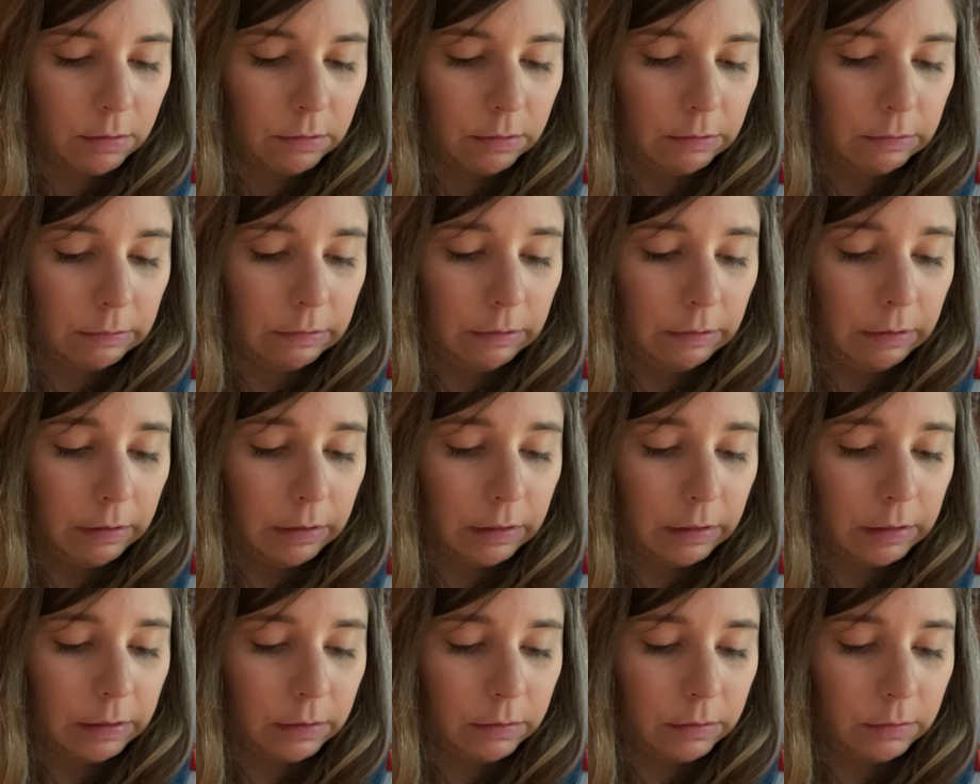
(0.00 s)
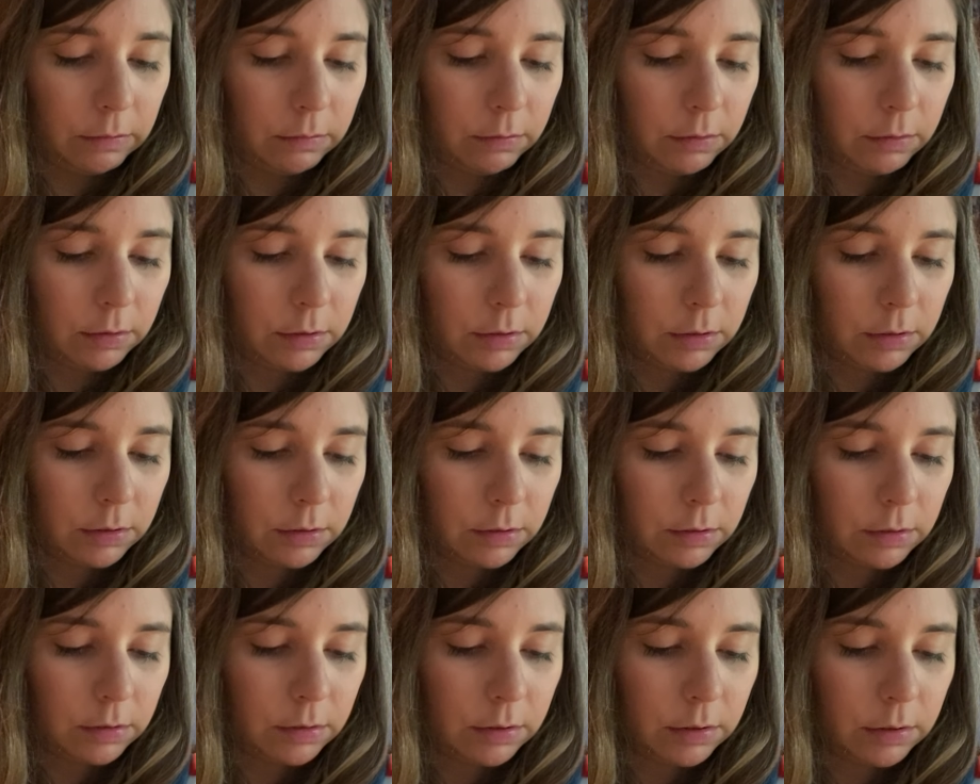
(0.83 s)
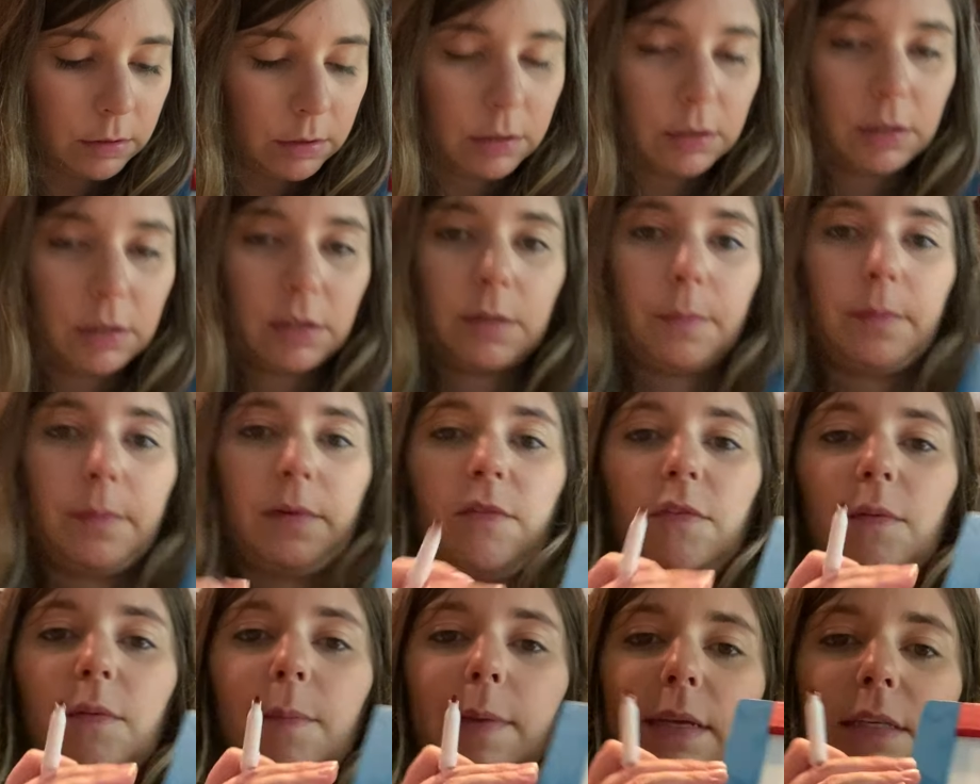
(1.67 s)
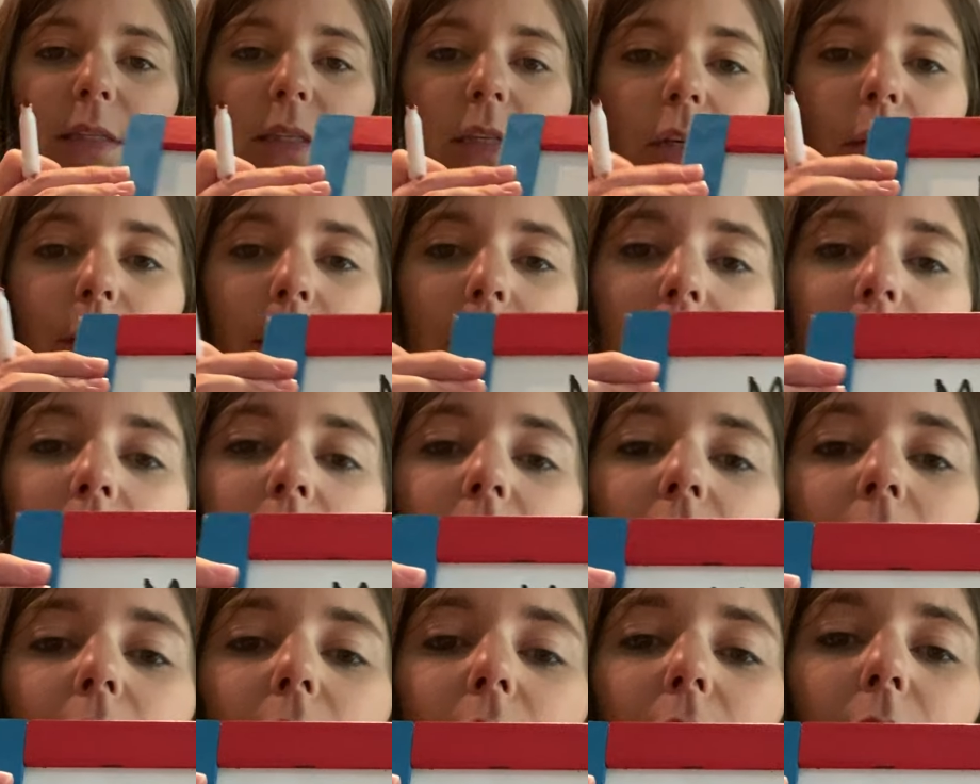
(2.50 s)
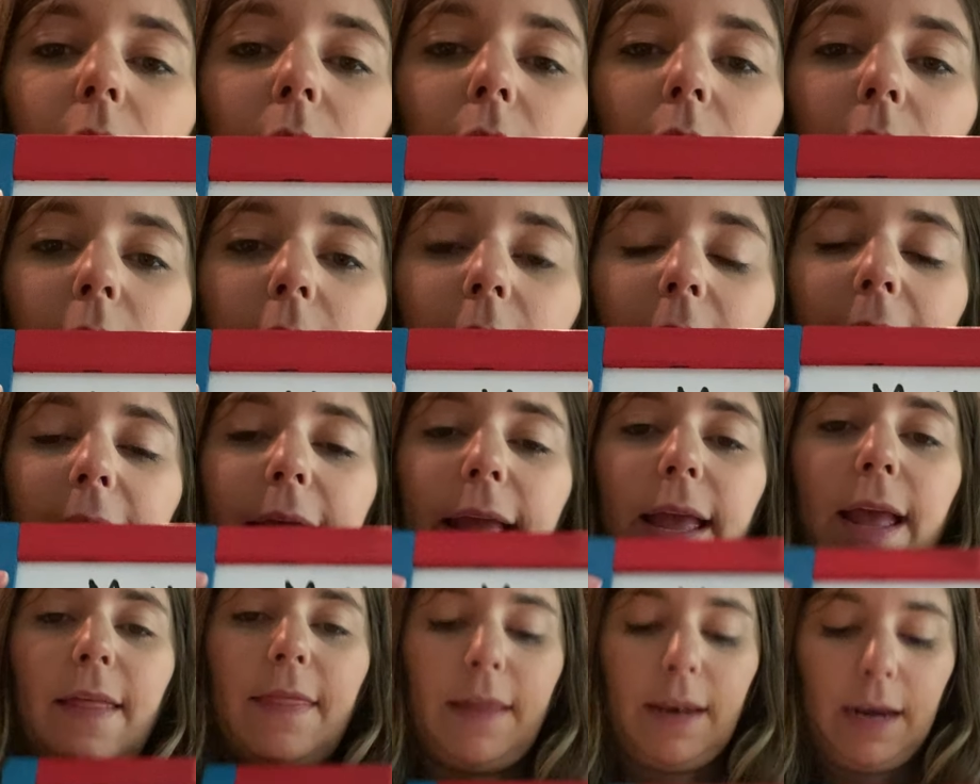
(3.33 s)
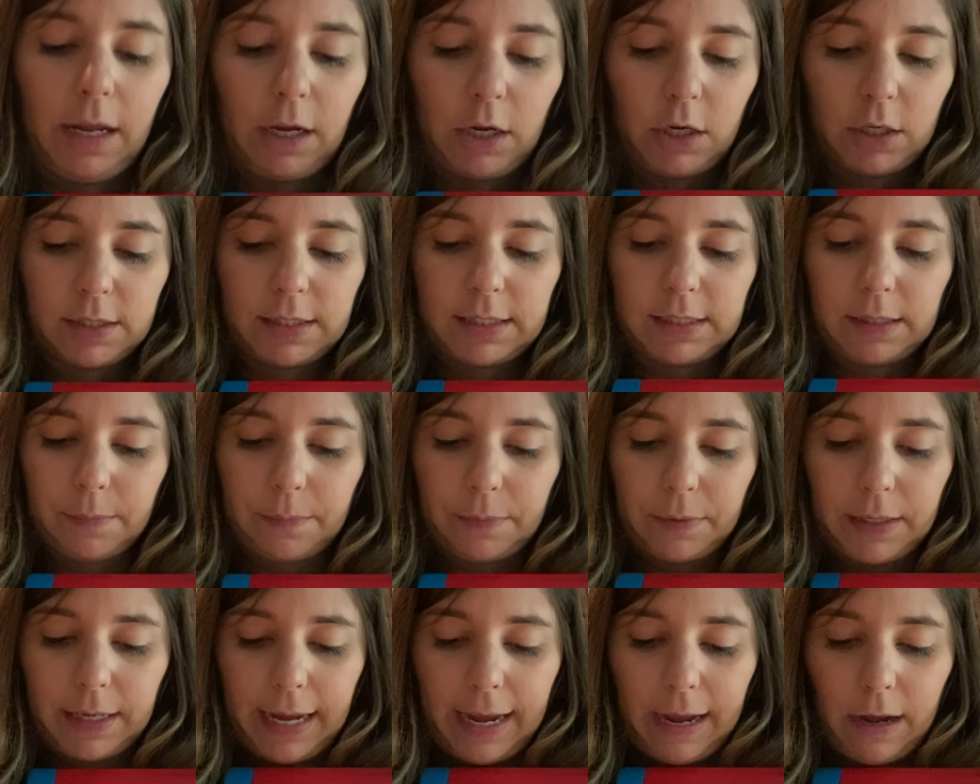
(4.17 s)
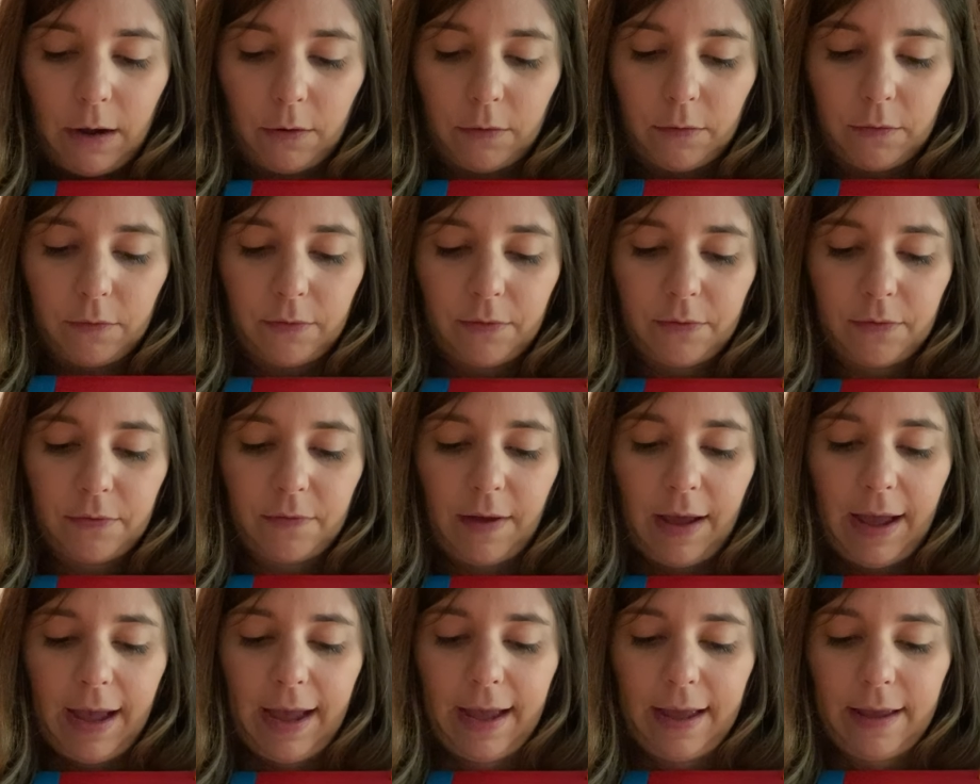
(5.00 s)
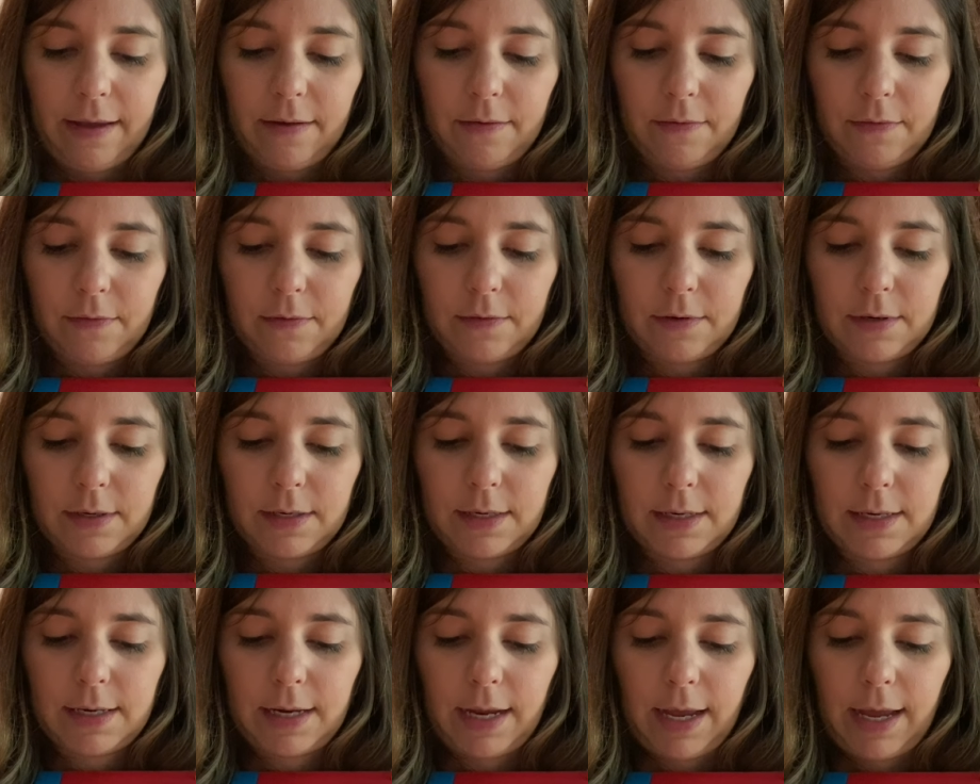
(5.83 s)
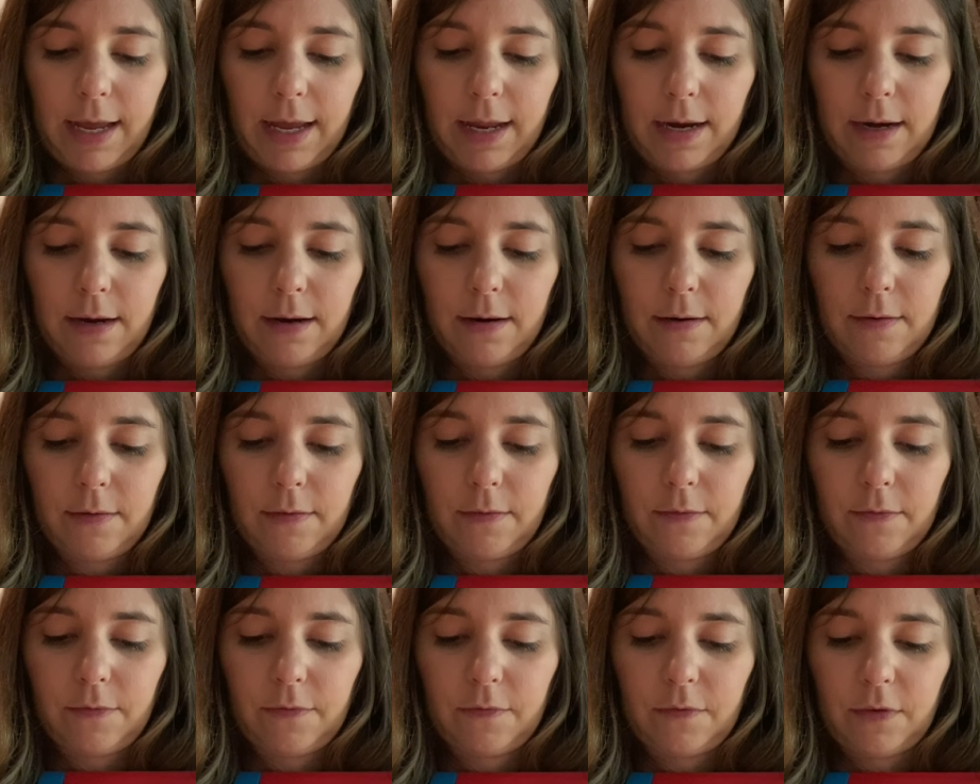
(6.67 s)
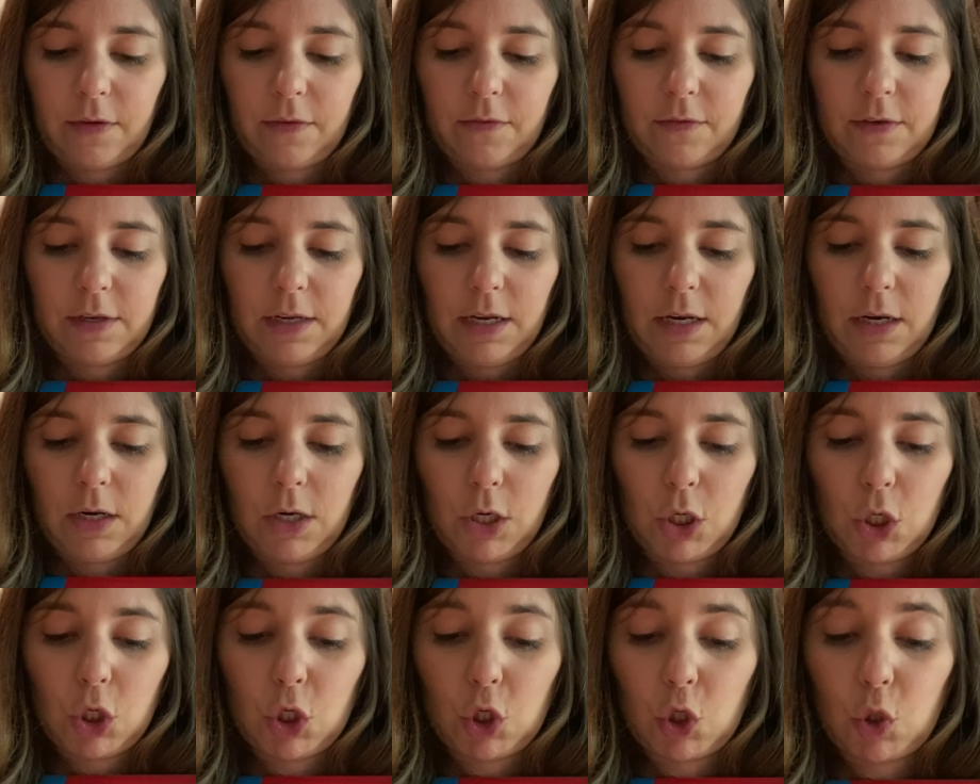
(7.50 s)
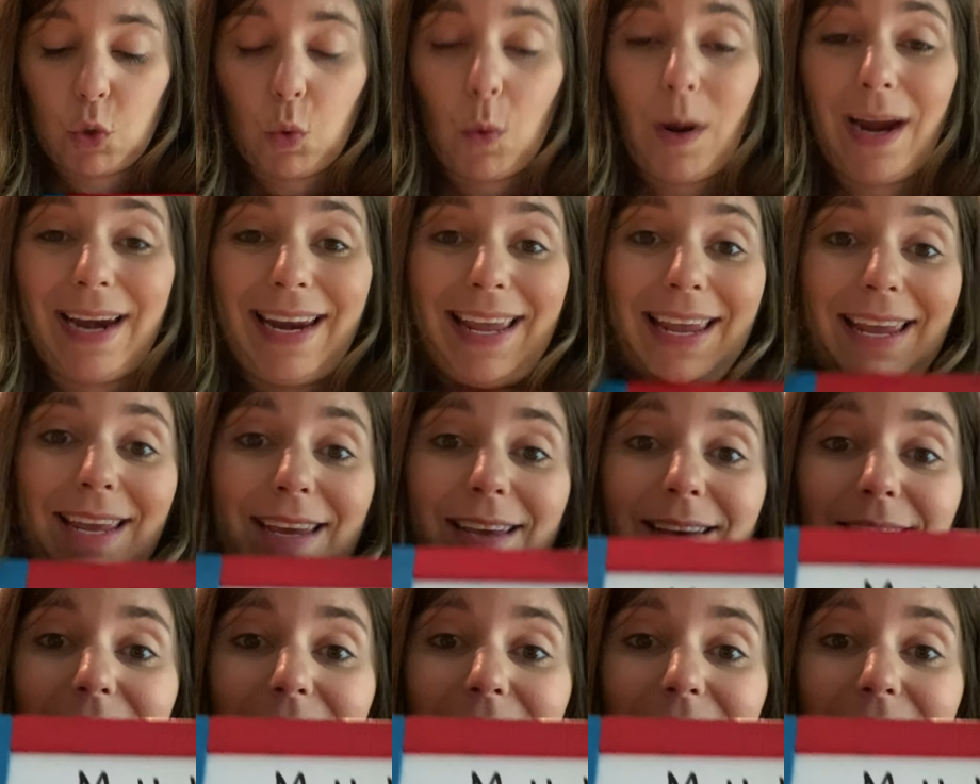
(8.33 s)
Whoa. A bit of a messy array. Okay? And then I could simply count 5, 10, 15, 20.